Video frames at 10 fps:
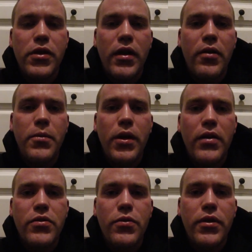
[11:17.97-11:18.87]
try to help you
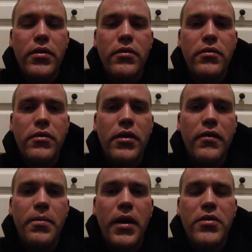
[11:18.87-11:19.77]
guys quit
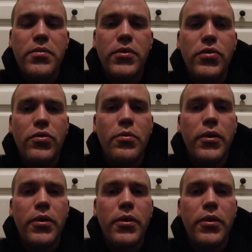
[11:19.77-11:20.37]
if possible too.